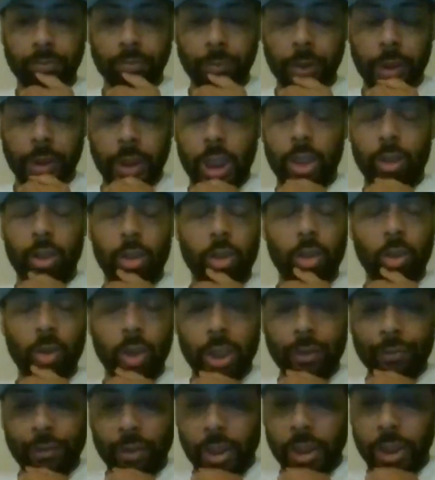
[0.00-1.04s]
And
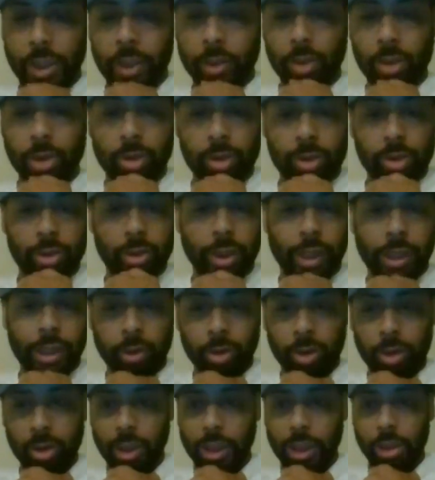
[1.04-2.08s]
Avon handled
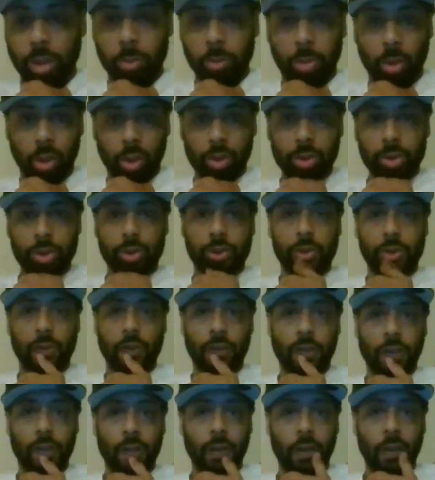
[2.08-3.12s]
it like a boss.
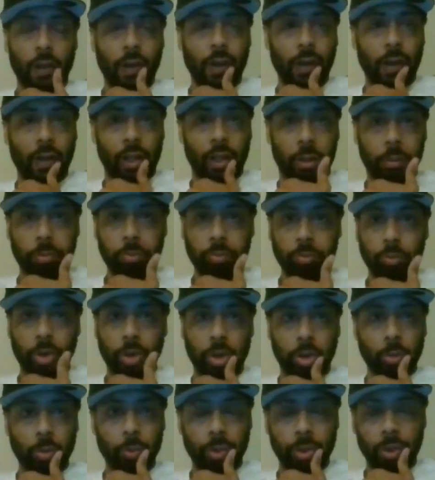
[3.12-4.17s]

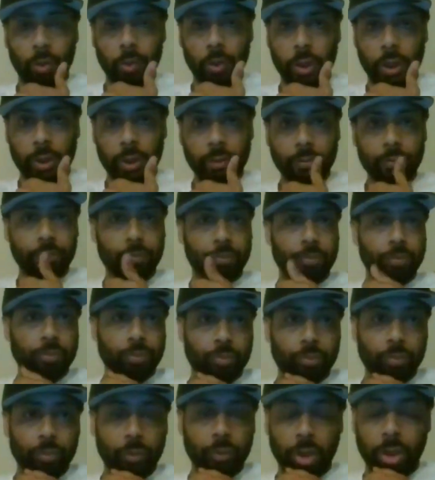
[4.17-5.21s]
Okay,
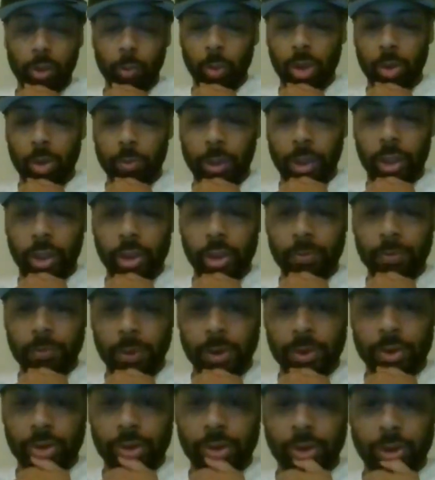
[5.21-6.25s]
and went about his
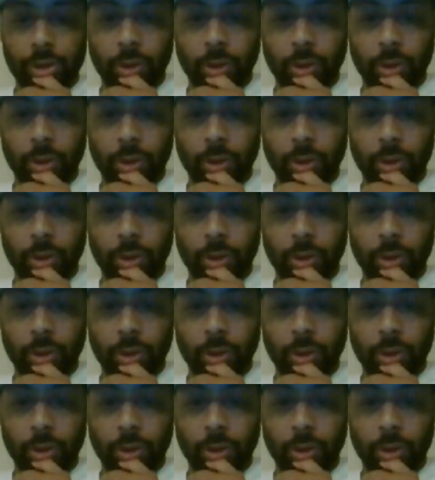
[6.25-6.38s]
business.